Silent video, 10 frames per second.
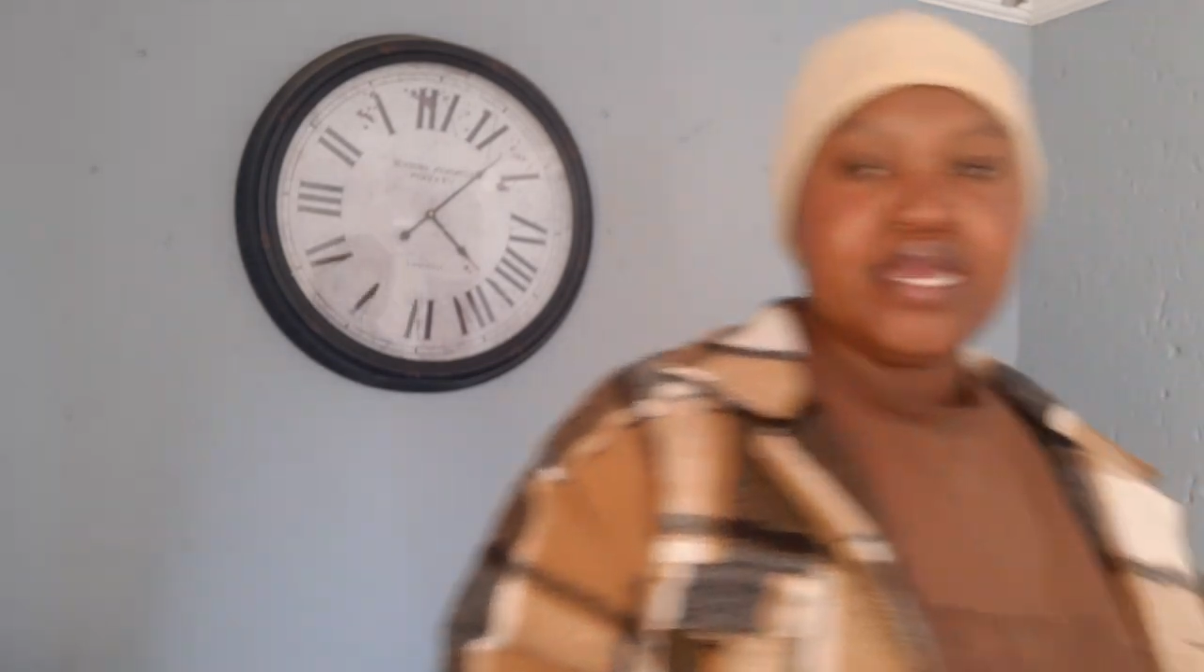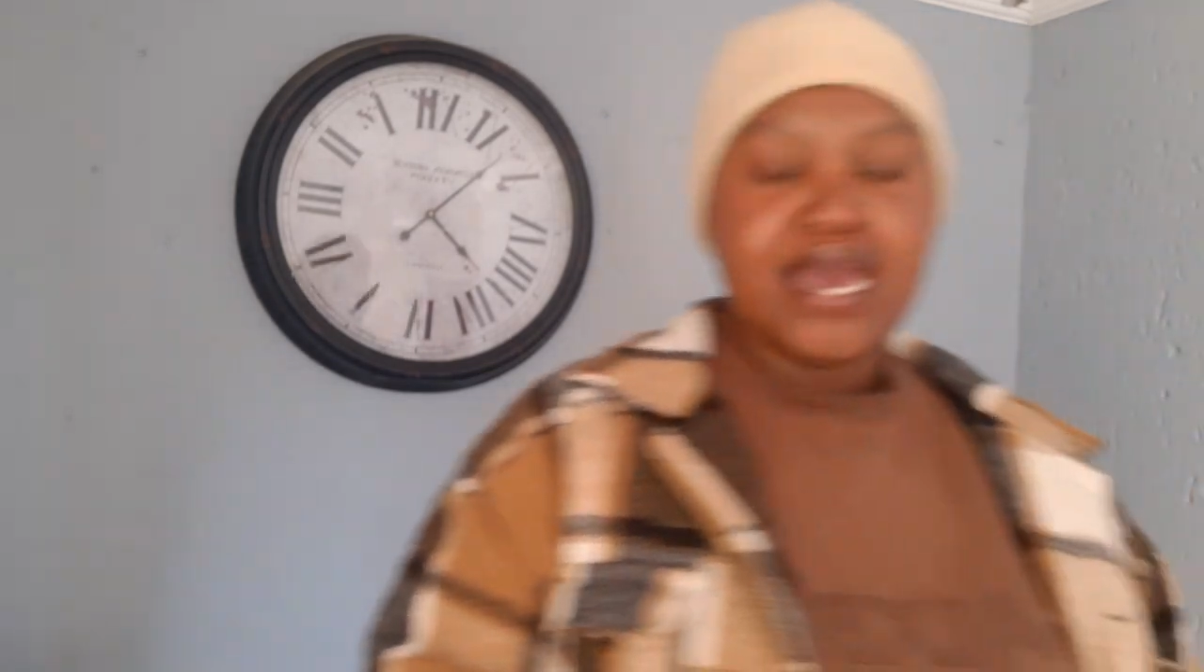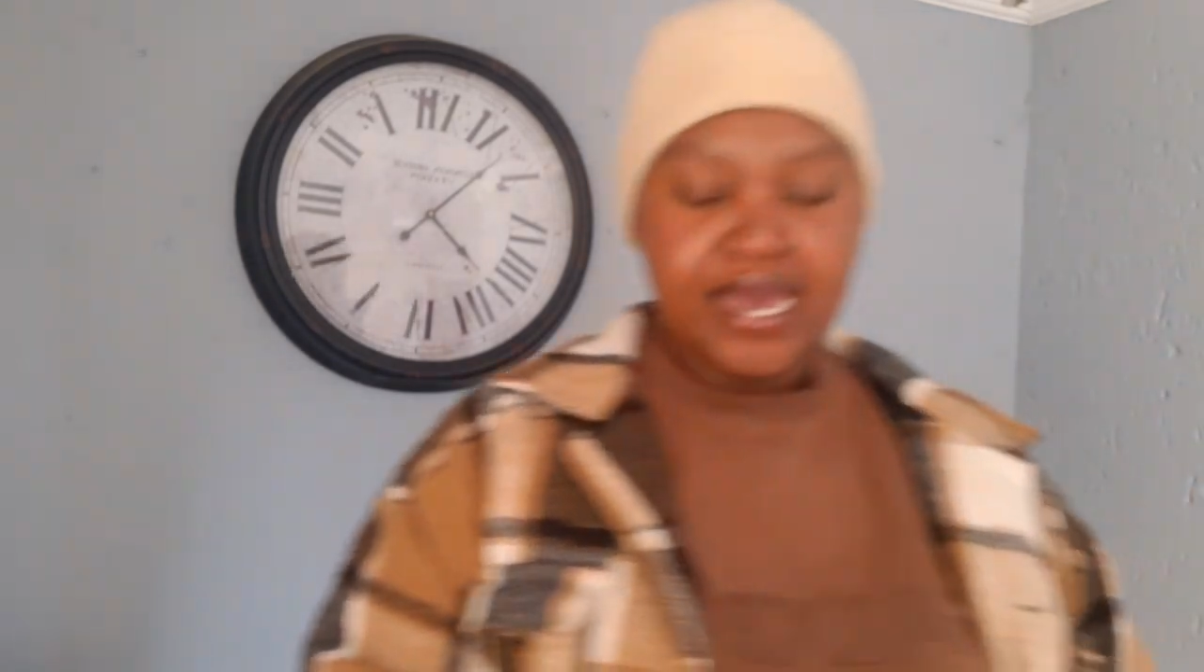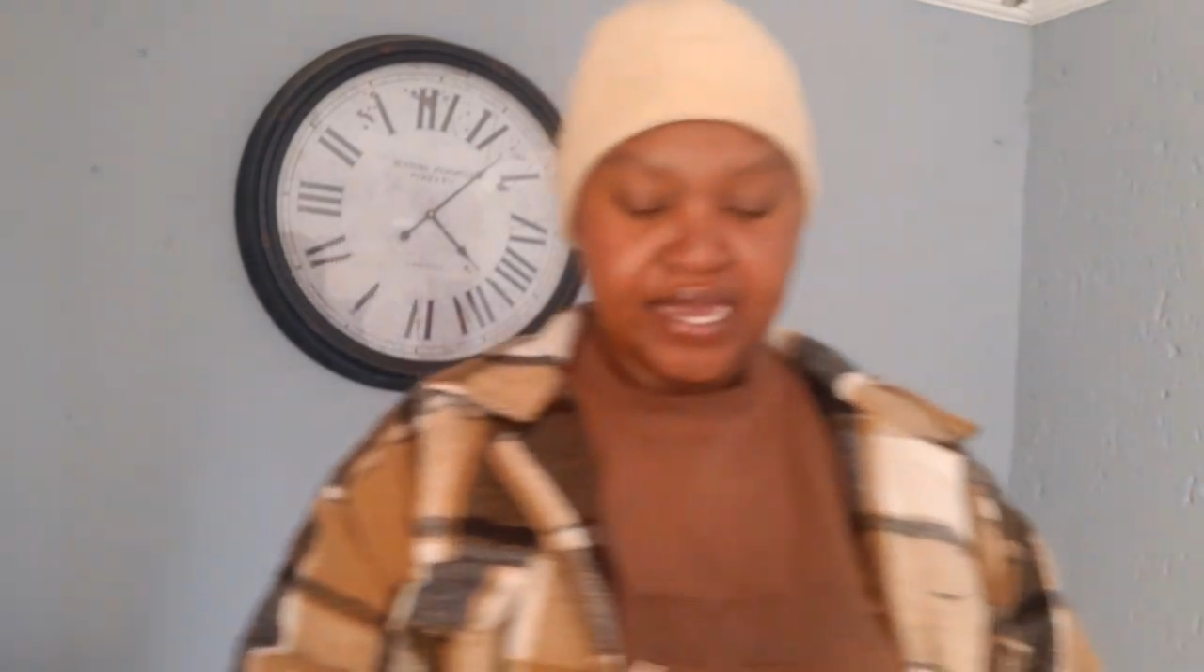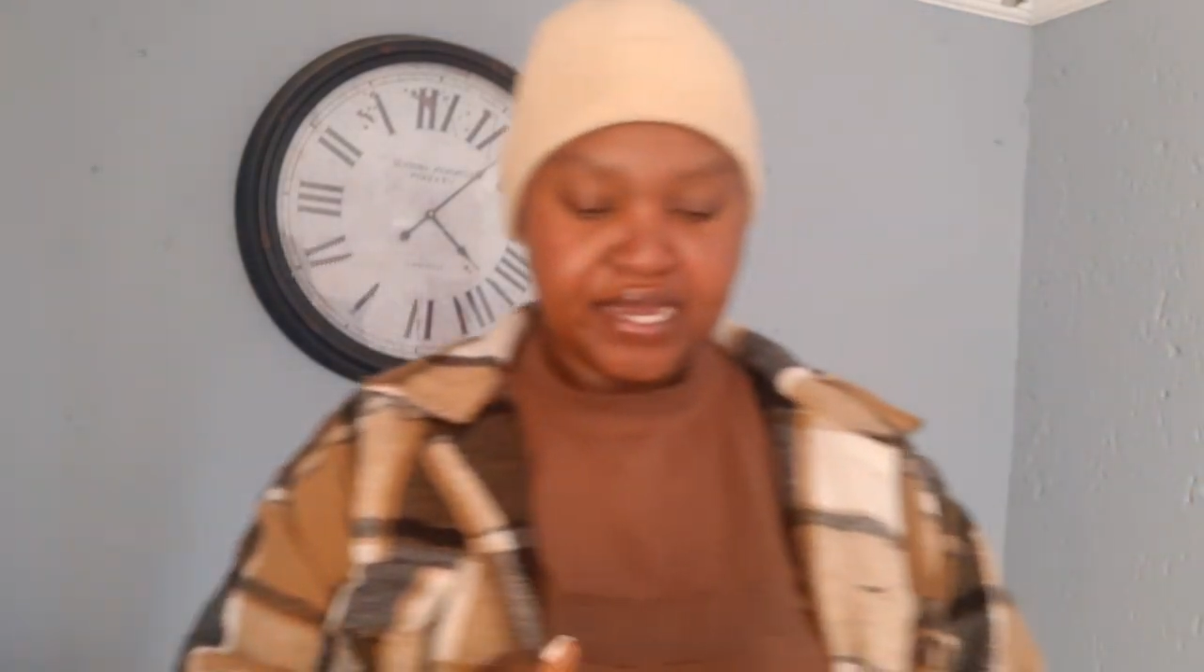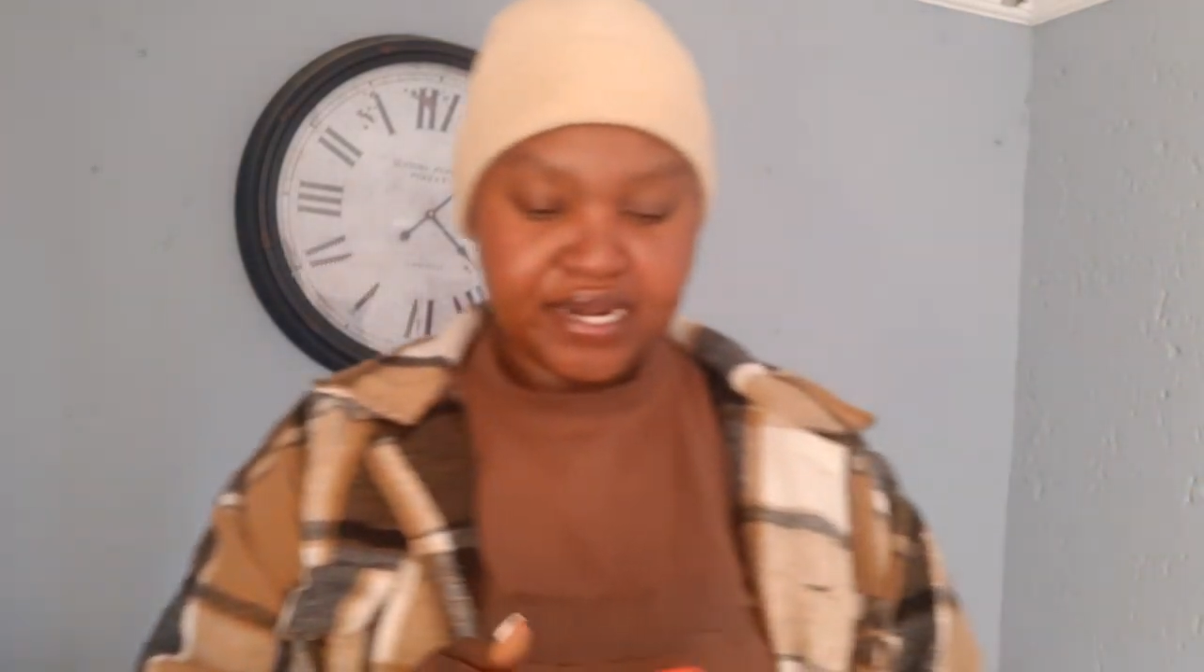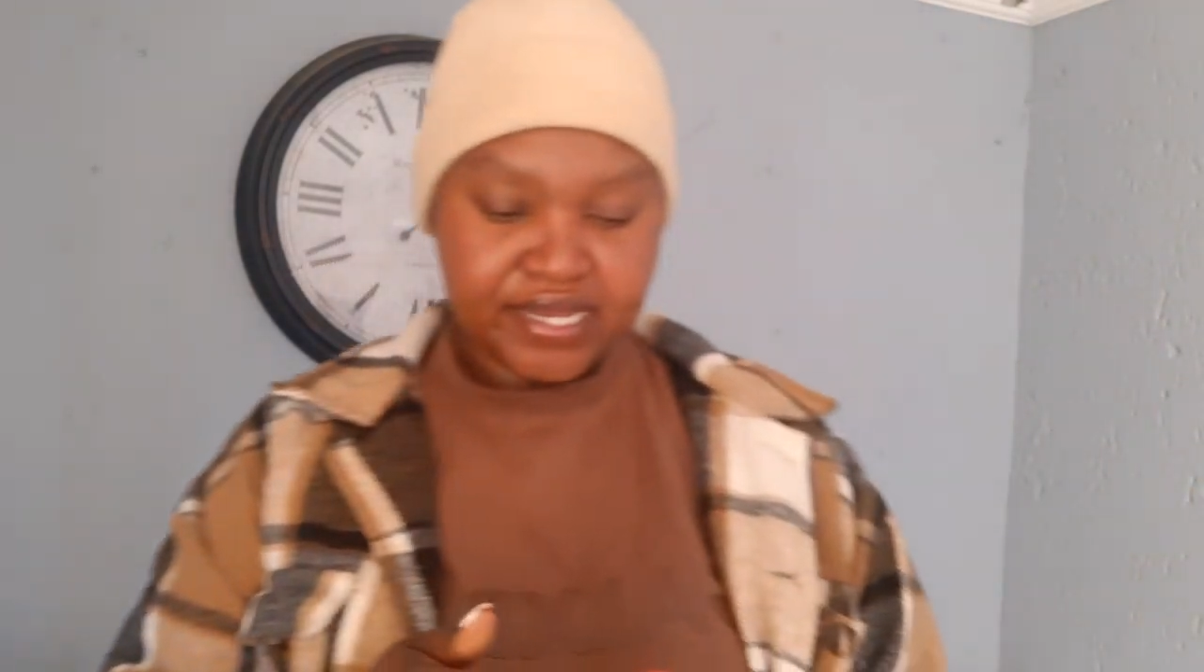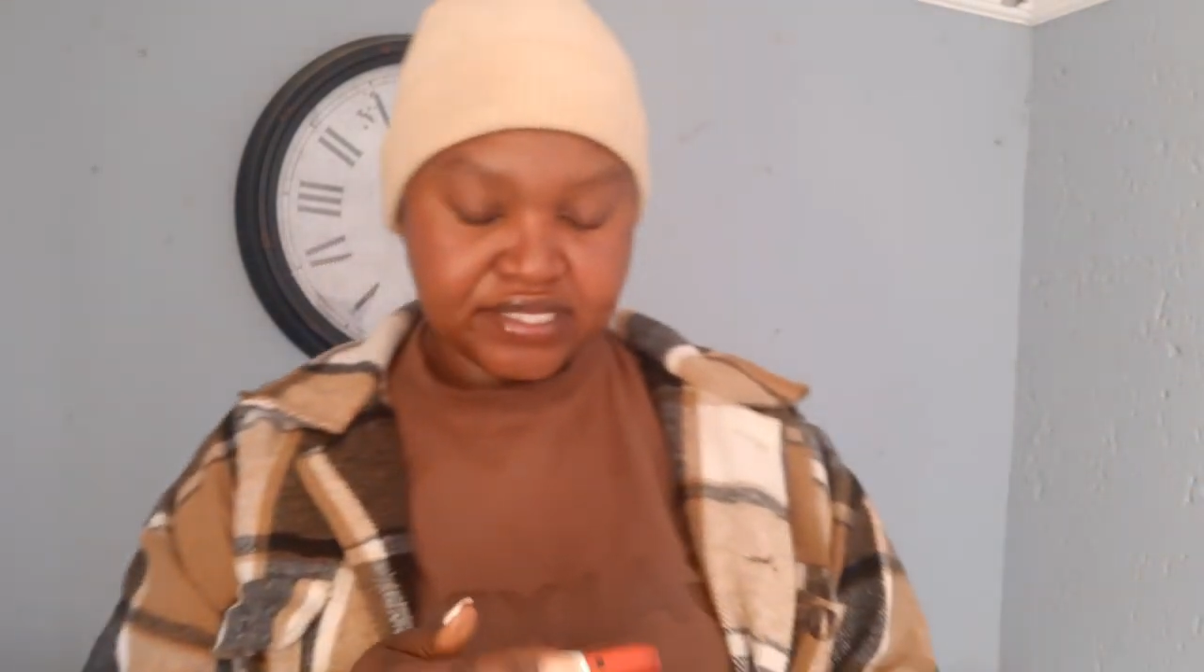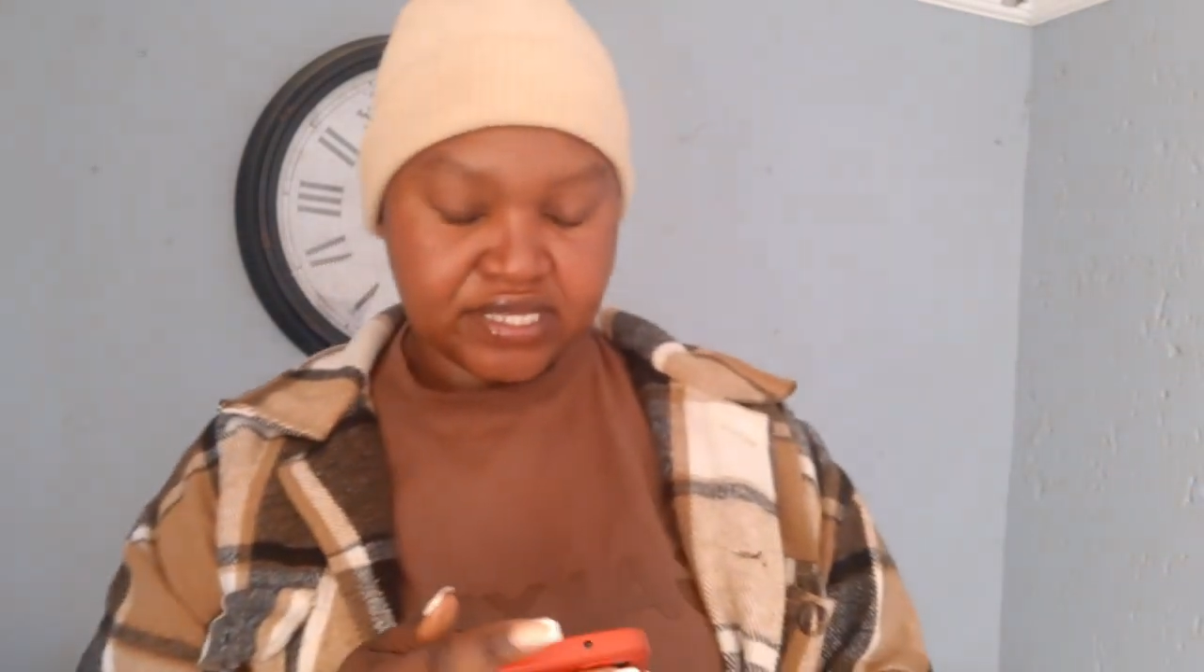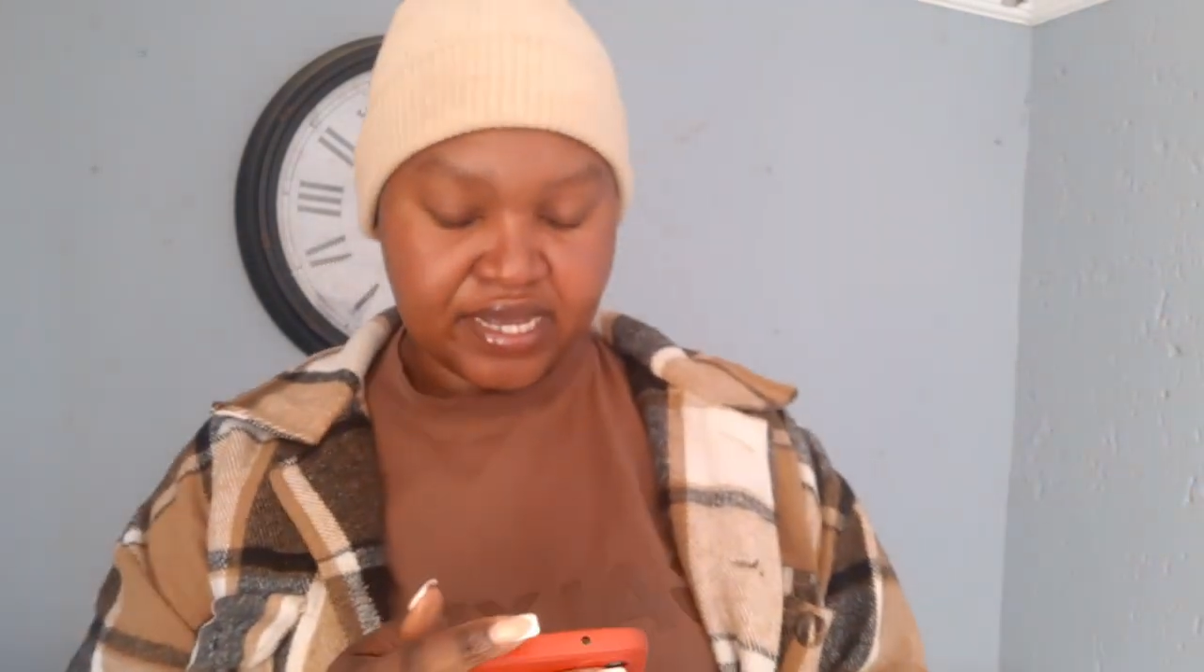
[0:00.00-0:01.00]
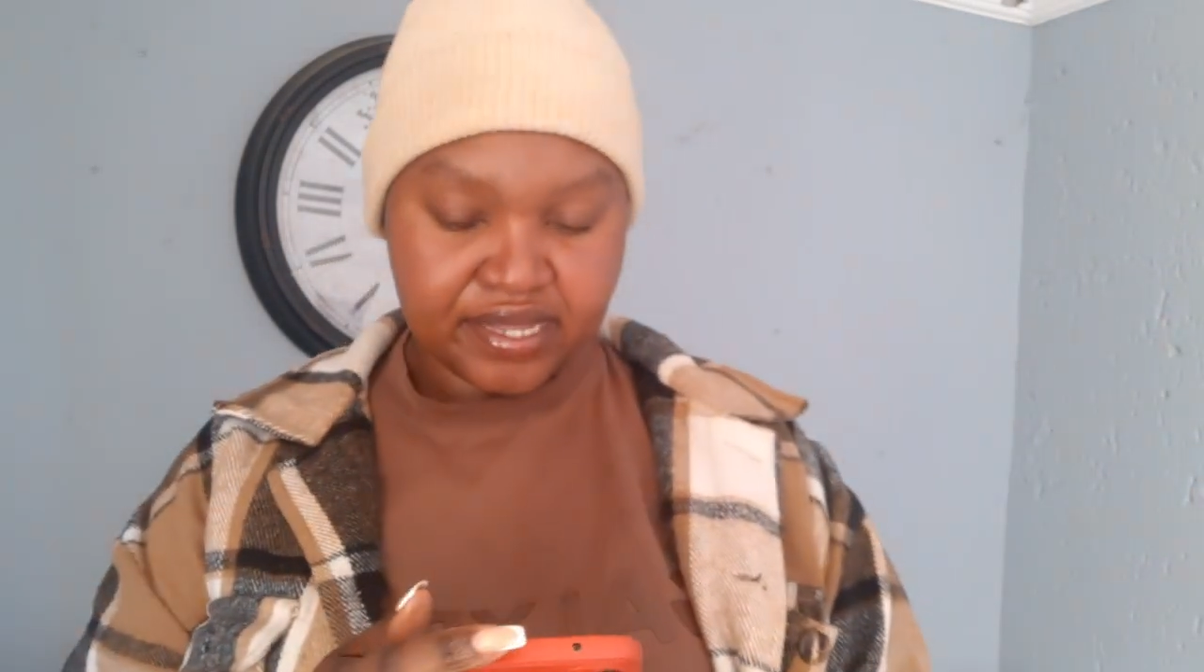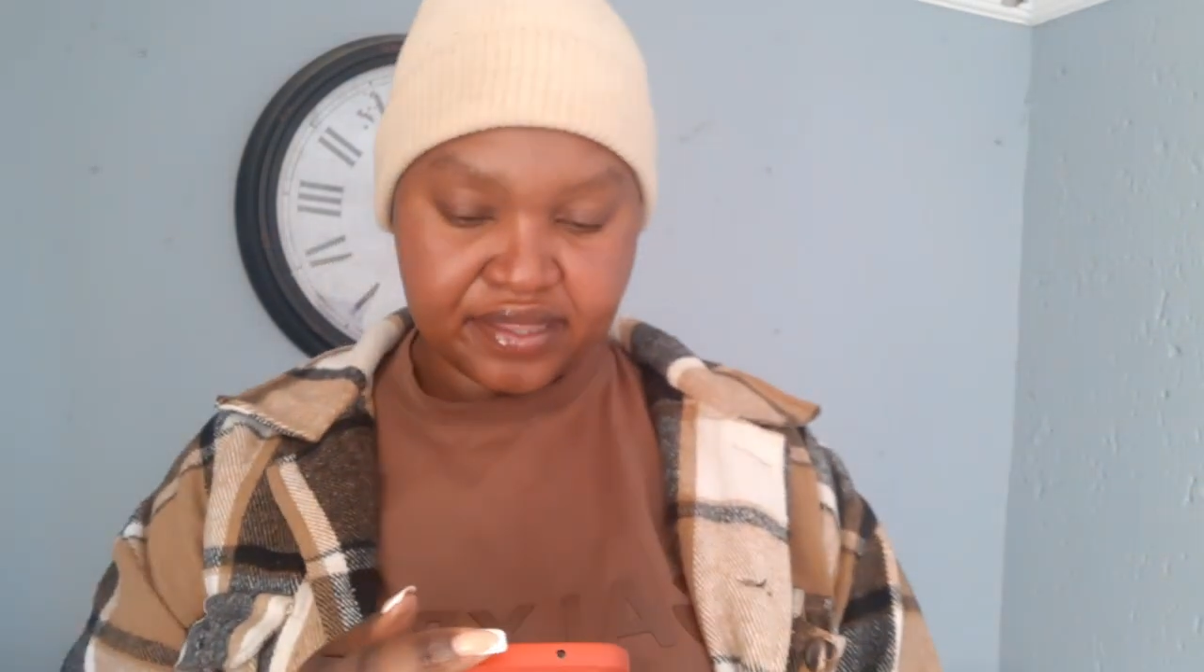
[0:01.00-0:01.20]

yeah, it is,